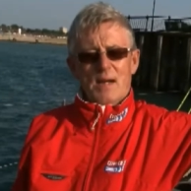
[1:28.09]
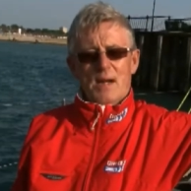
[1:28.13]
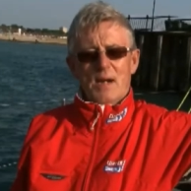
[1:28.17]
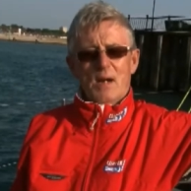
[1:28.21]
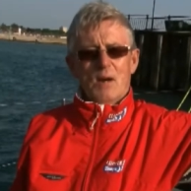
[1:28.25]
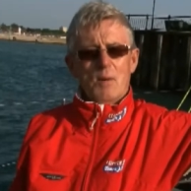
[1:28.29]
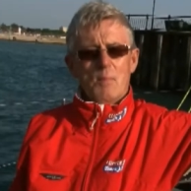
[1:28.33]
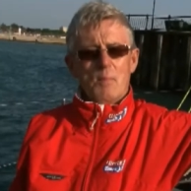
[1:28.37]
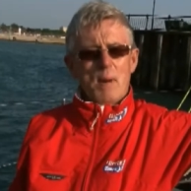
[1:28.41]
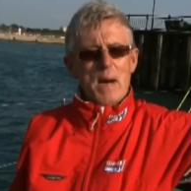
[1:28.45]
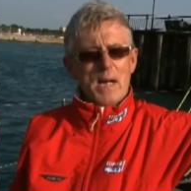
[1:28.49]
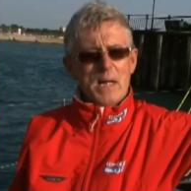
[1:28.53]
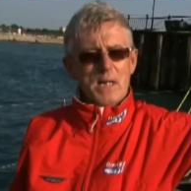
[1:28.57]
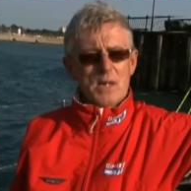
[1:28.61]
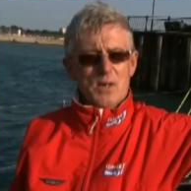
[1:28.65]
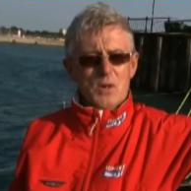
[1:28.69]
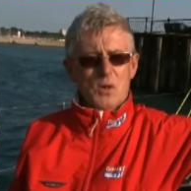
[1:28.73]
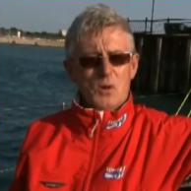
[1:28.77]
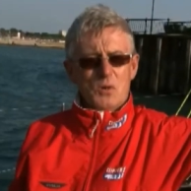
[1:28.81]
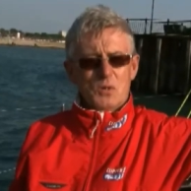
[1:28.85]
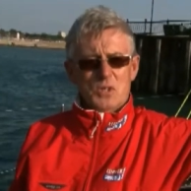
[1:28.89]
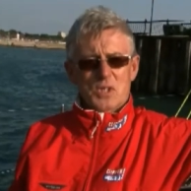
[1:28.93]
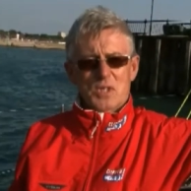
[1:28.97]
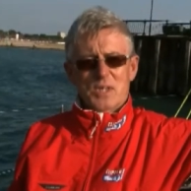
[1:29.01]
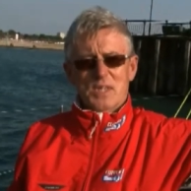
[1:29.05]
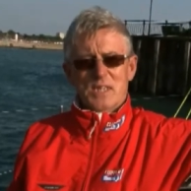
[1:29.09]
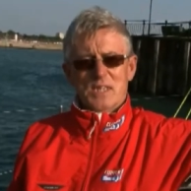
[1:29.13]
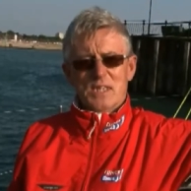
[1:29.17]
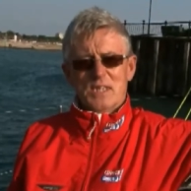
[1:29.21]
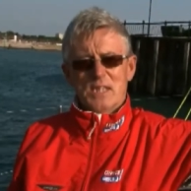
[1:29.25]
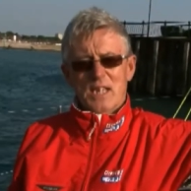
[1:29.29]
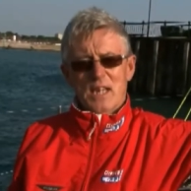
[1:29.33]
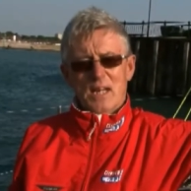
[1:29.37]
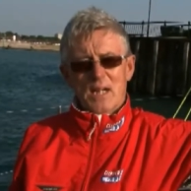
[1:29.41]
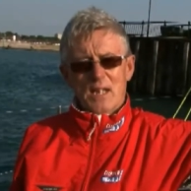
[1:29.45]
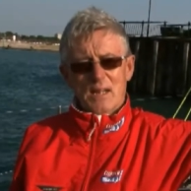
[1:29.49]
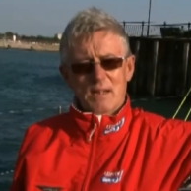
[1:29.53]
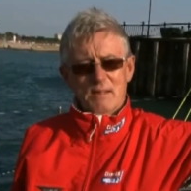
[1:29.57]
a romantic notion to
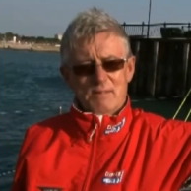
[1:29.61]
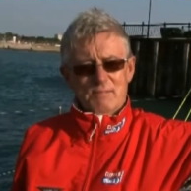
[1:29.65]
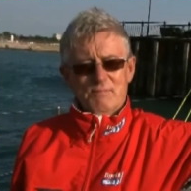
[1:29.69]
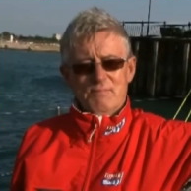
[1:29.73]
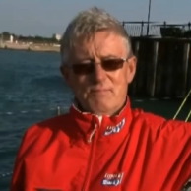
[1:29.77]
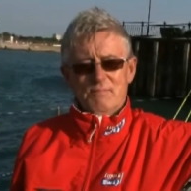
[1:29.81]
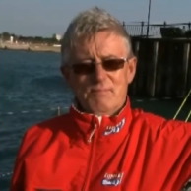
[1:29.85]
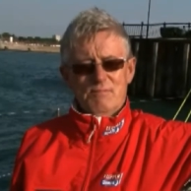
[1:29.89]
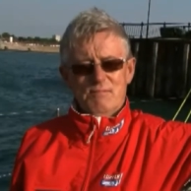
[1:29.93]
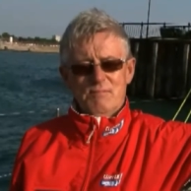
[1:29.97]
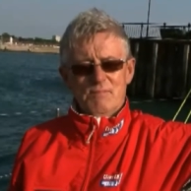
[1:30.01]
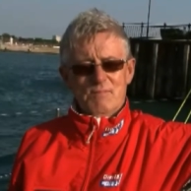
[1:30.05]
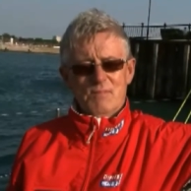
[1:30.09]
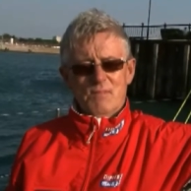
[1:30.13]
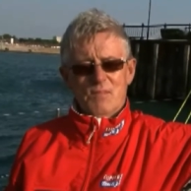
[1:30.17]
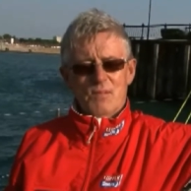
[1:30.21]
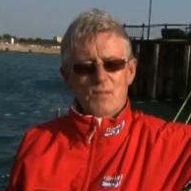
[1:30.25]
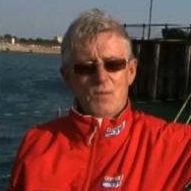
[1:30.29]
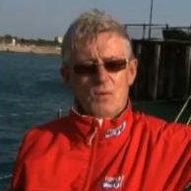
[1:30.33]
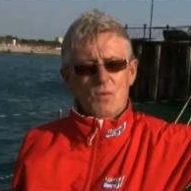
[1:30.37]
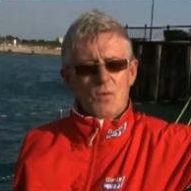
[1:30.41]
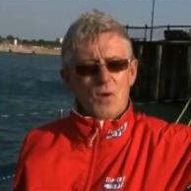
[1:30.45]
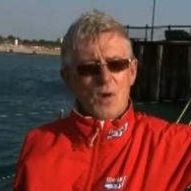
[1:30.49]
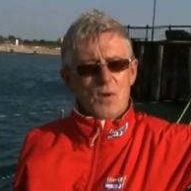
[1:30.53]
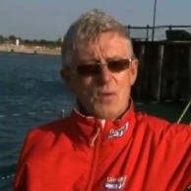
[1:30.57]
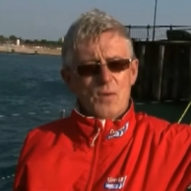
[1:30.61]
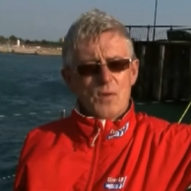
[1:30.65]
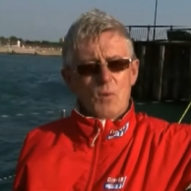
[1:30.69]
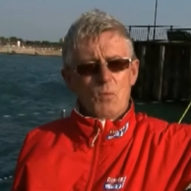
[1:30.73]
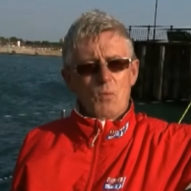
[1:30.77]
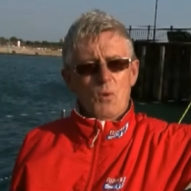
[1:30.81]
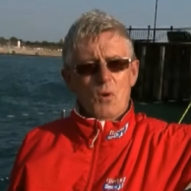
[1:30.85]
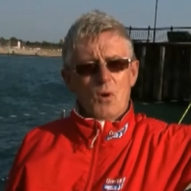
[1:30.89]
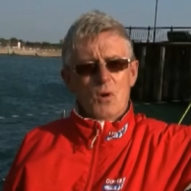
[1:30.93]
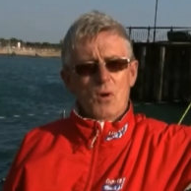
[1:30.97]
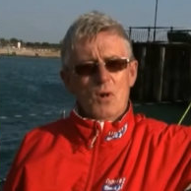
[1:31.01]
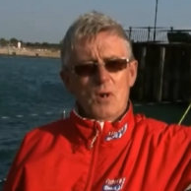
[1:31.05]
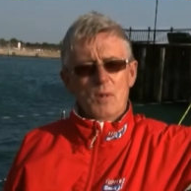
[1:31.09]
sail around the
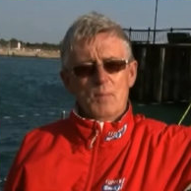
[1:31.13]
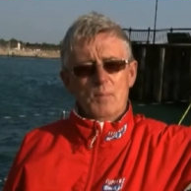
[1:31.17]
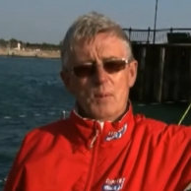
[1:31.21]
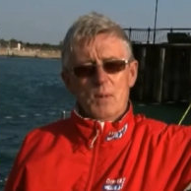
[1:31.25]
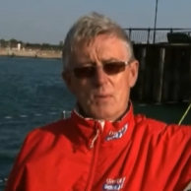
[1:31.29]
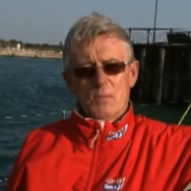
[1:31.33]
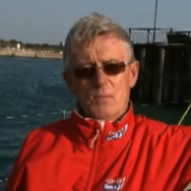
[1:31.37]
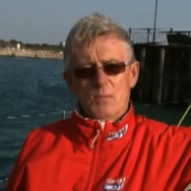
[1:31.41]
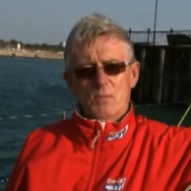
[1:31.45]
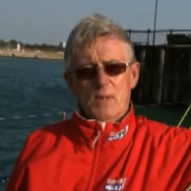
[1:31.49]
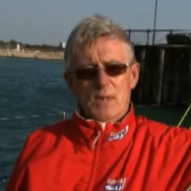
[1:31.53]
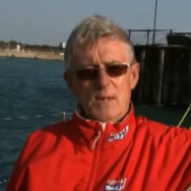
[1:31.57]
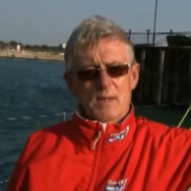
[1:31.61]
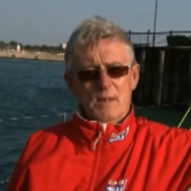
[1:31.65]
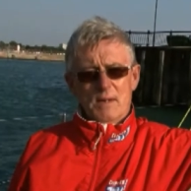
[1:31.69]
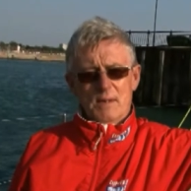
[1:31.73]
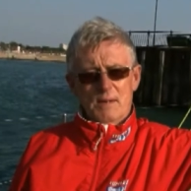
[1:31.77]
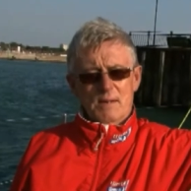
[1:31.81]
world, but when